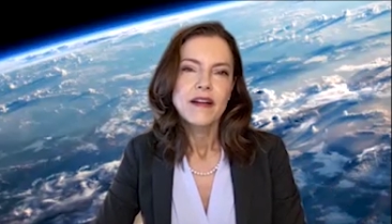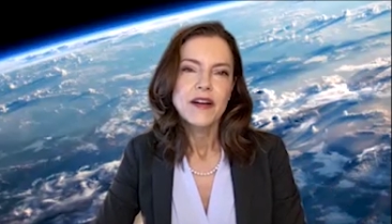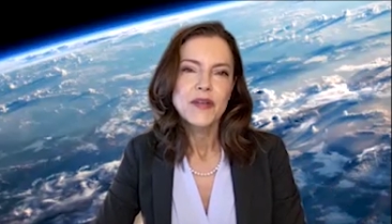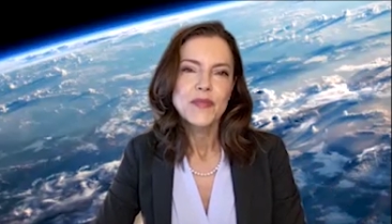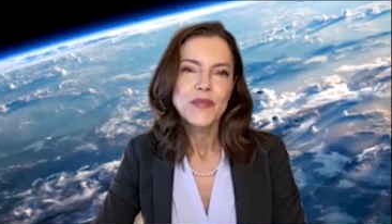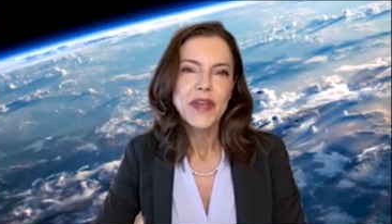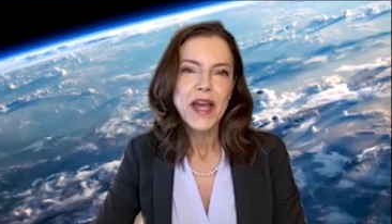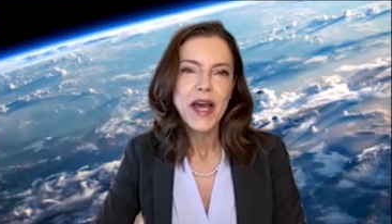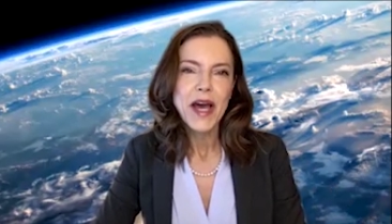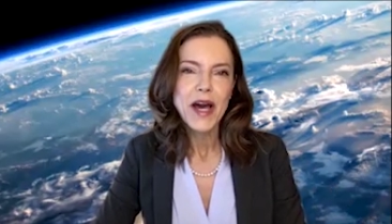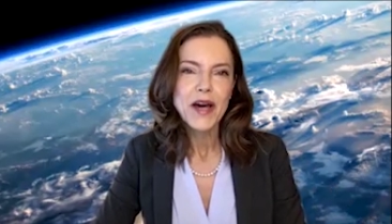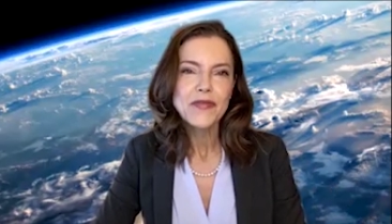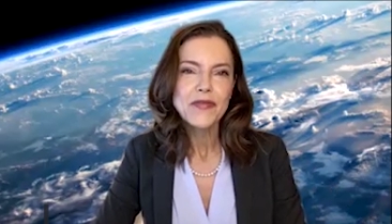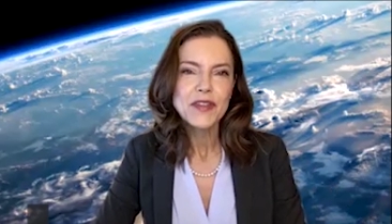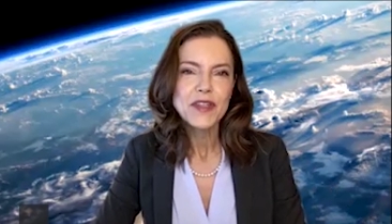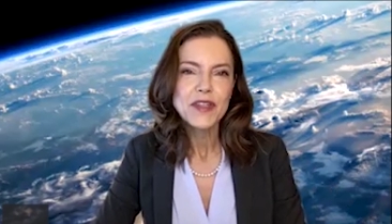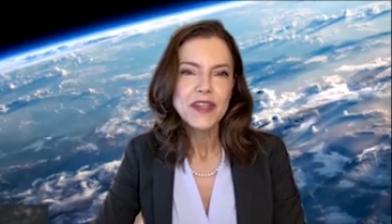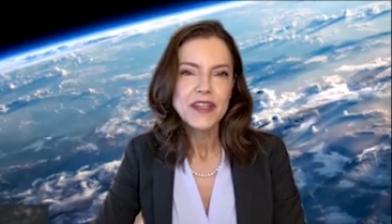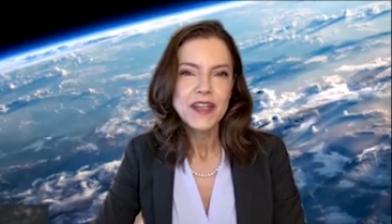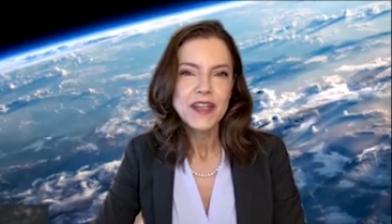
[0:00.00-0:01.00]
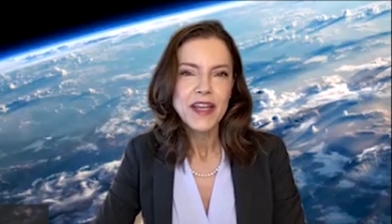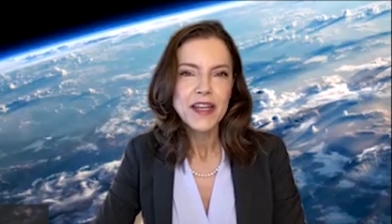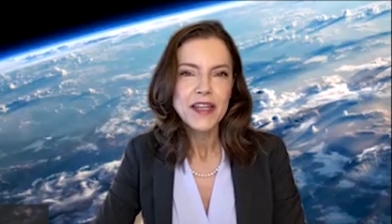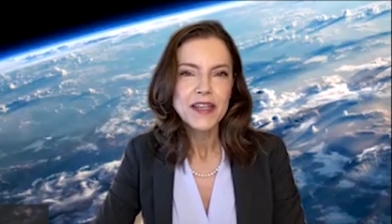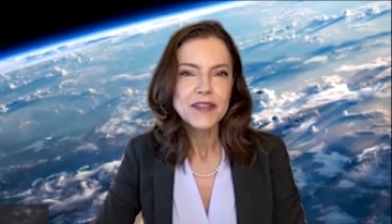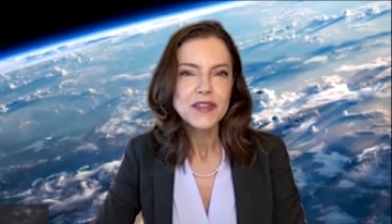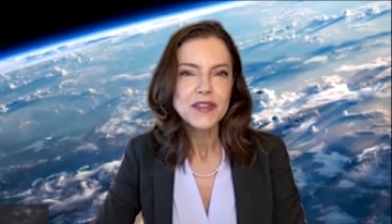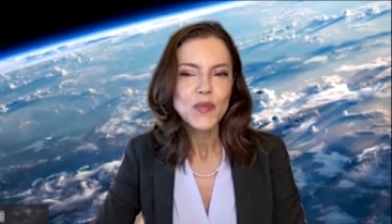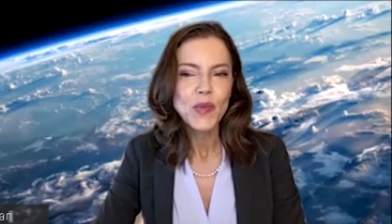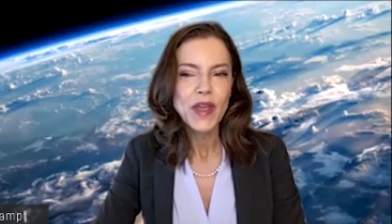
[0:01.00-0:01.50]
On behalf of the
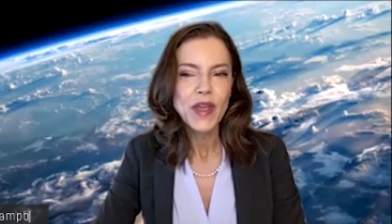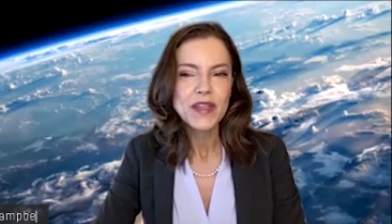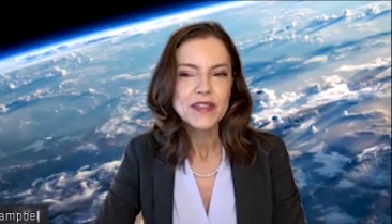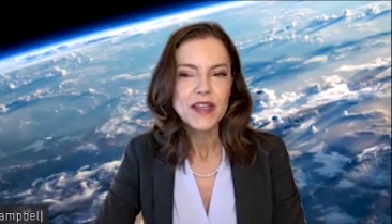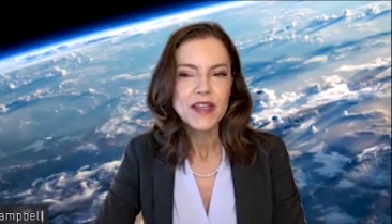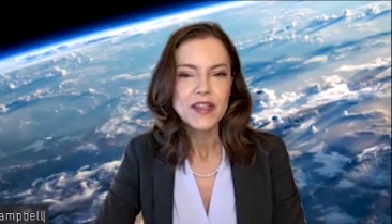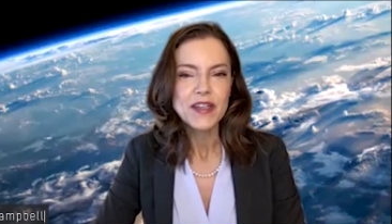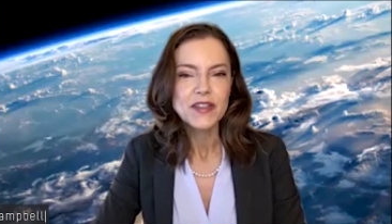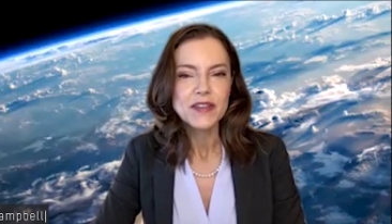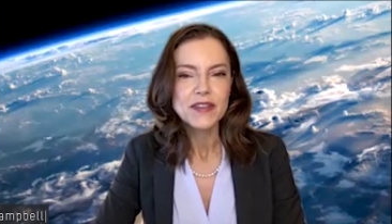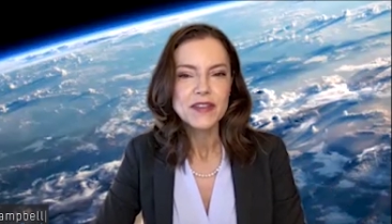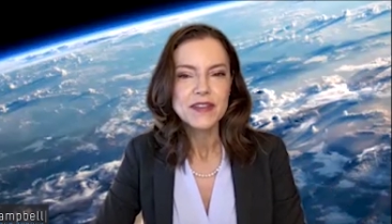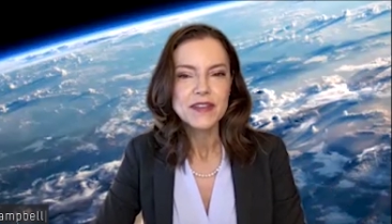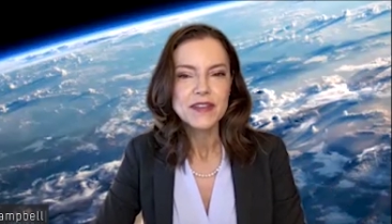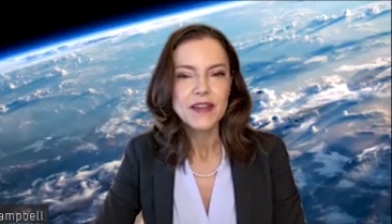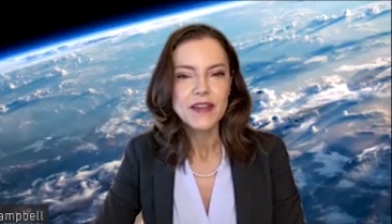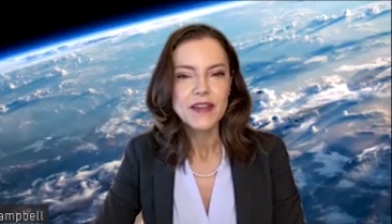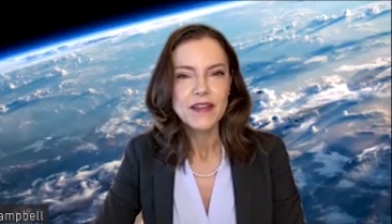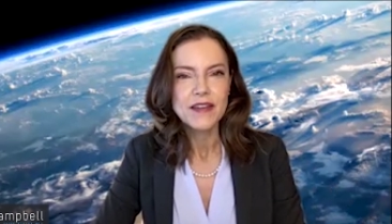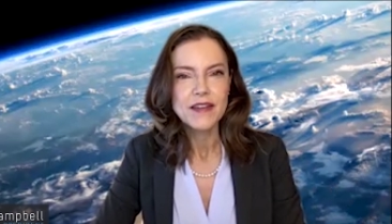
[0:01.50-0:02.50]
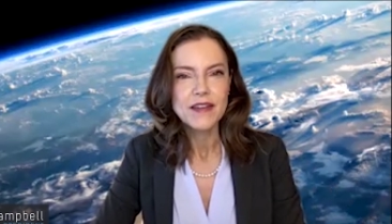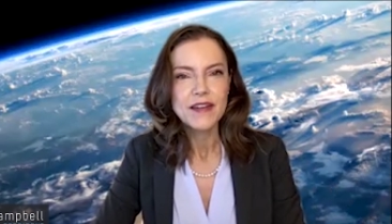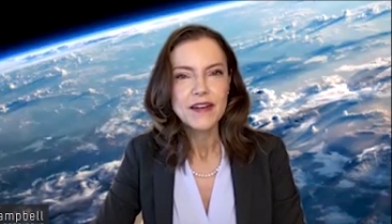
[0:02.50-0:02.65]
Canadian Space Agency,